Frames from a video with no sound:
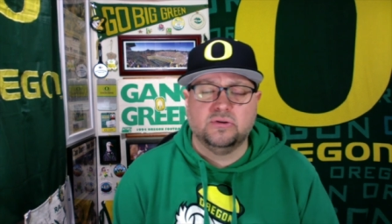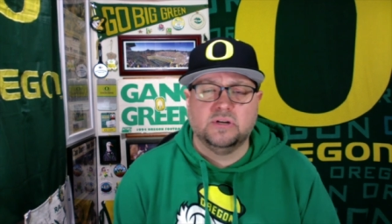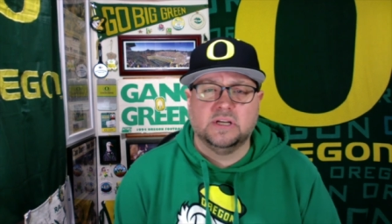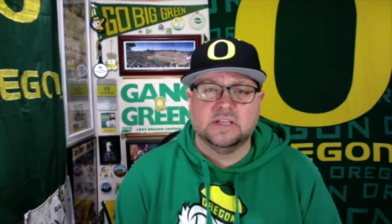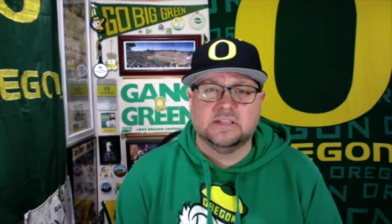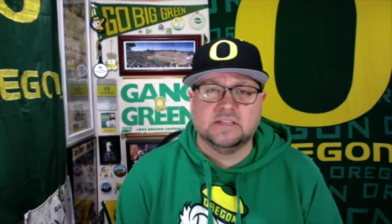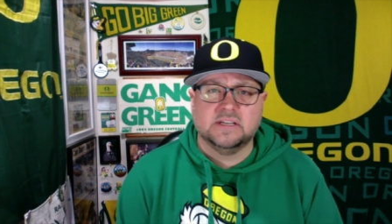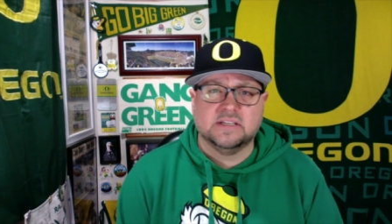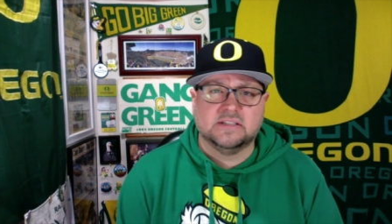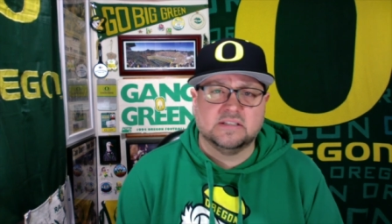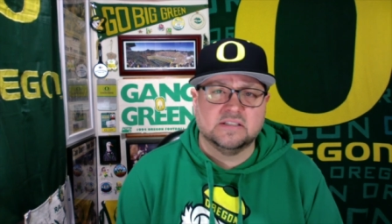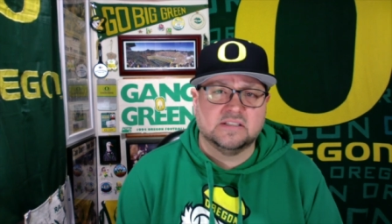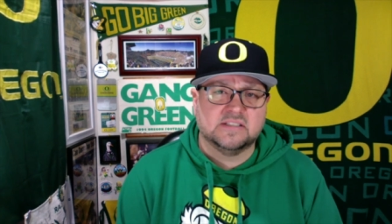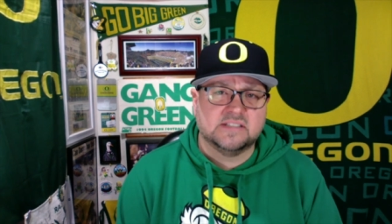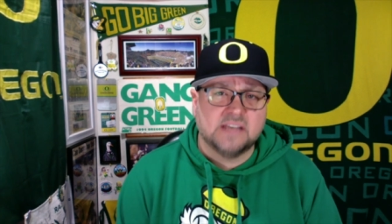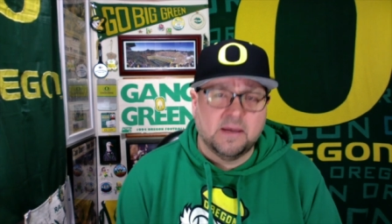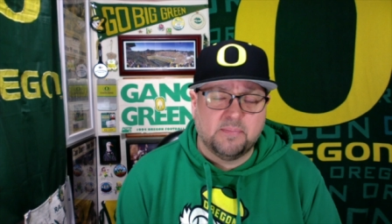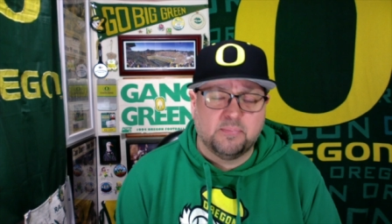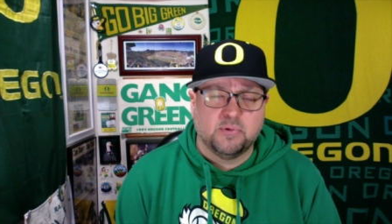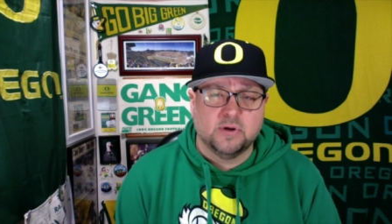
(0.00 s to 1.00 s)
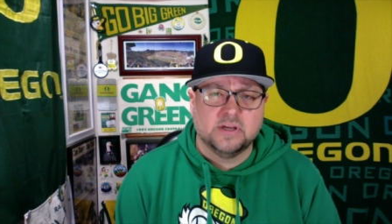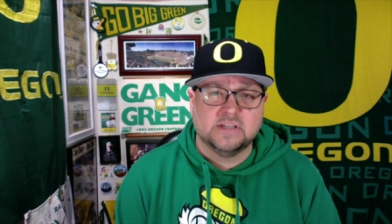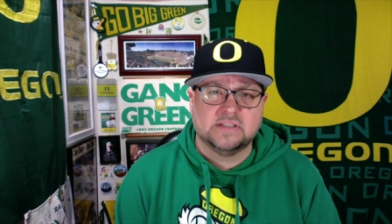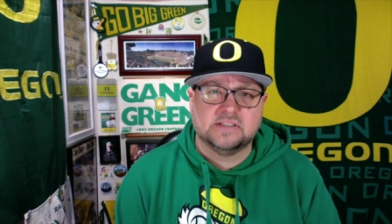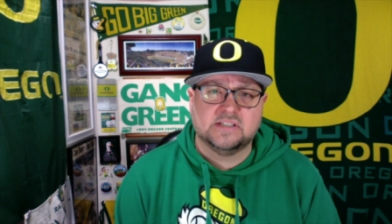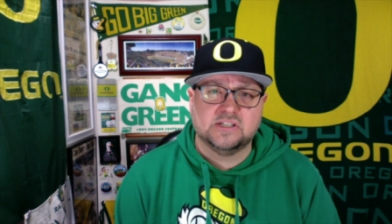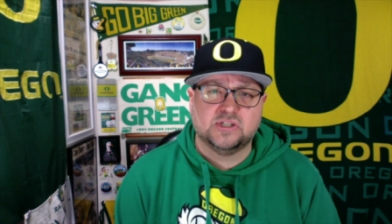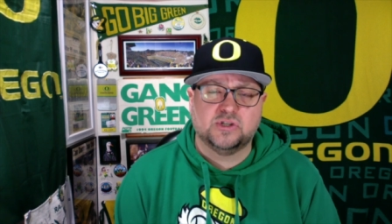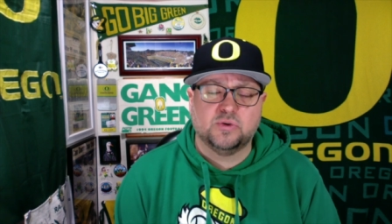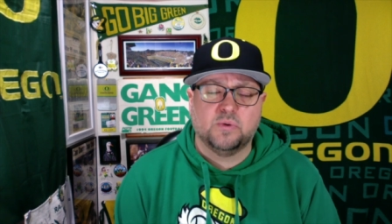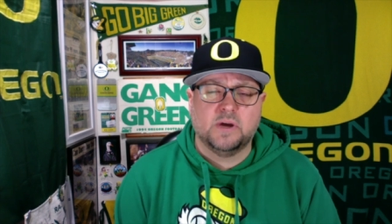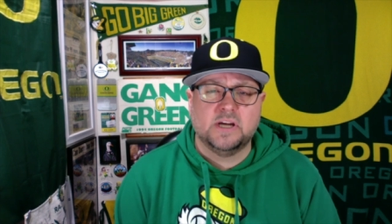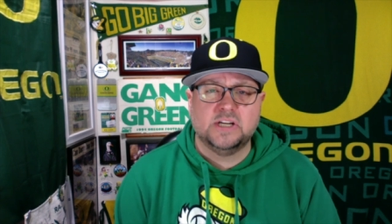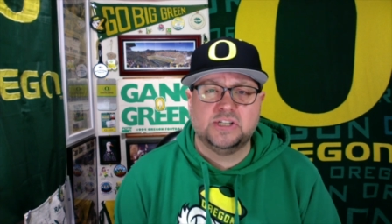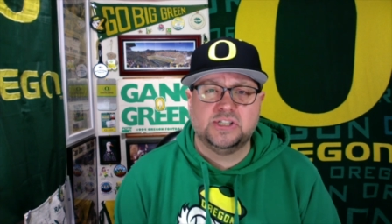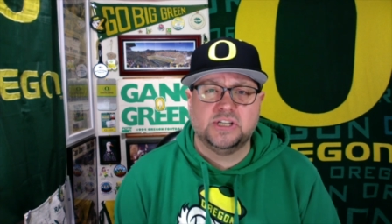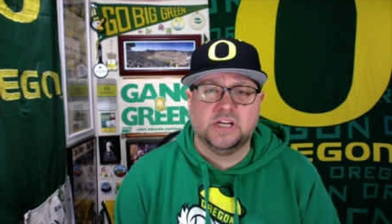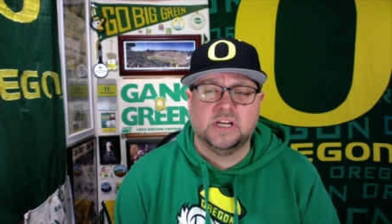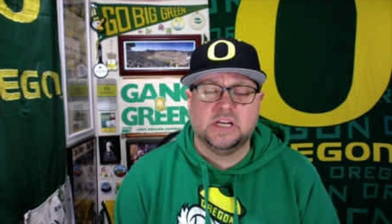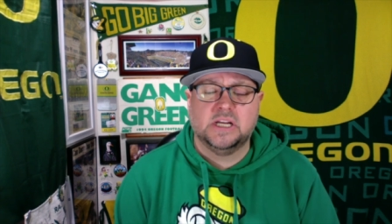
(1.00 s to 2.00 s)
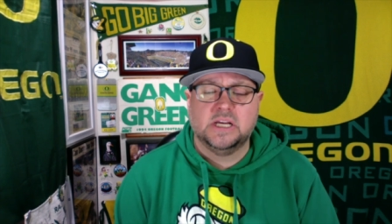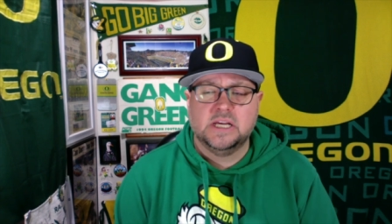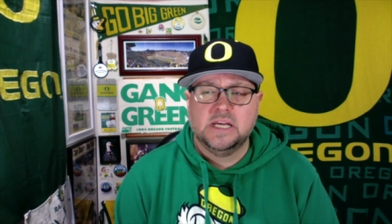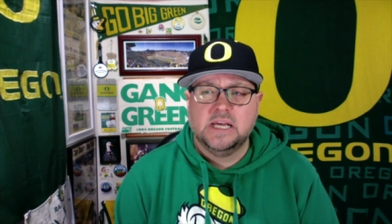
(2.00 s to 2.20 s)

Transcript: It's it's a separate situation.